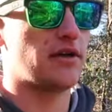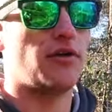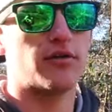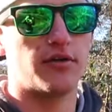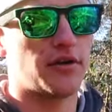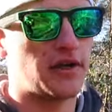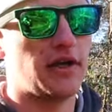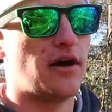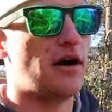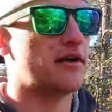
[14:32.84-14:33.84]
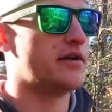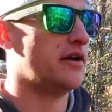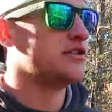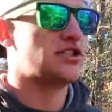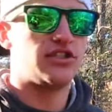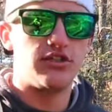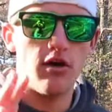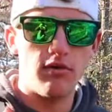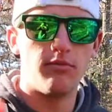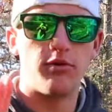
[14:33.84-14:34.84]
get colder, they're gonna get hotter. Just
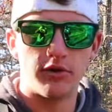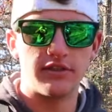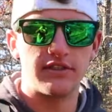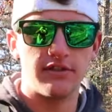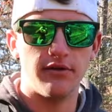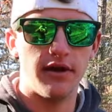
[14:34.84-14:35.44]
so important to slow